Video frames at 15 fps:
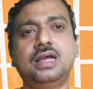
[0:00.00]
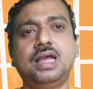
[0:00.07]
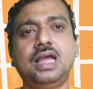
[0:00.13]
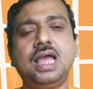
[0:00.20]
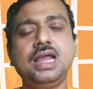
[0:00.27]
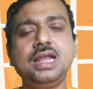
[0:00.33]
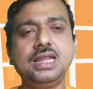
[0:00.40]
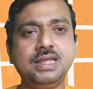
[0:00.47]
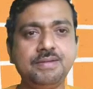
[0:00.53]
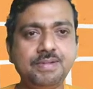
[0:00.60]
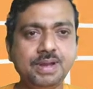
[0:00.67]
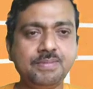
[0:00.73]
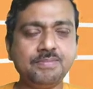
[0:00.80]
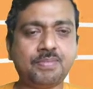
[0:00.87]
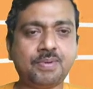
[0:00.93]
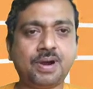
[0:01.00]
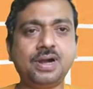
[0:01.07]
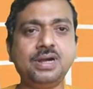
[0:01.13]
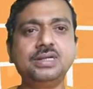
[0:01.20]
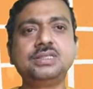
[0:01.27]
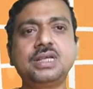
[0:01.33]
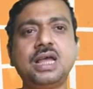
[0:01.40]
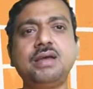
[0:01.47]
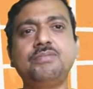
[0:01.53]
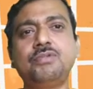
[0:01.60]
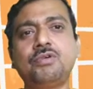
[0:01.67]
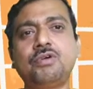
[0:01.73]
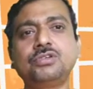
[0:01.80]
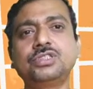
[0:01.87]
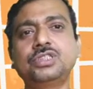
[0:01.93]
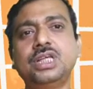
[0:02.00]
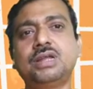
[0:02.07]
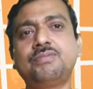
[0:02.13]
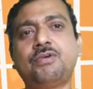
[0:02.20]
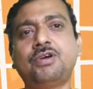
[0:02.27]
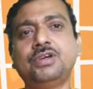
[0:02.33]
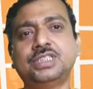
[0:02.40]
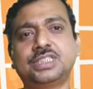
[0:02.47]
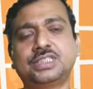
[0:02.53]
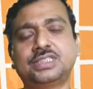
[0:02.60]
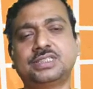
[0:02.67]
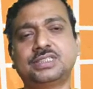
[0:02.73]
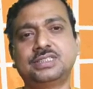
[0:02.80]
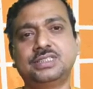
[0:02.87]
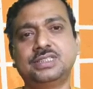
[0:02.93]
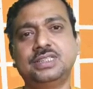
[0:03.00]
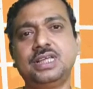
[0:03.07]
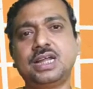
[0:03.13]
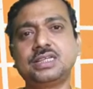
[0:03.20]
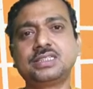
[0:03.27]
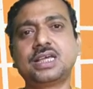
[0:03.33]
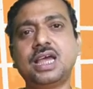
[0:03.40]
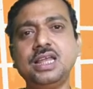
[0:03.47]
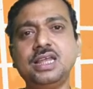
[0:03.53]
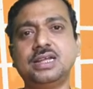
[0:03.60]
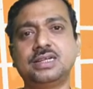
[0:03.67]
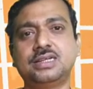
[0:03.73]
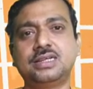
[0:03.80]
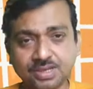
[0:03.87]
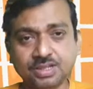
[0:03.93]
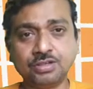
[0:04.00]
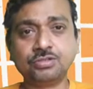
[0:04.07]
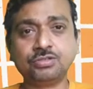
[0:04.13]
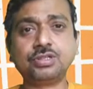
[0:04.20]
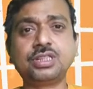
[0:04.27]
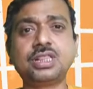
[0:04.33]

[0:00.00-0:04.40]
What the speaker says: And even birds have lost their voices. They are silent. So the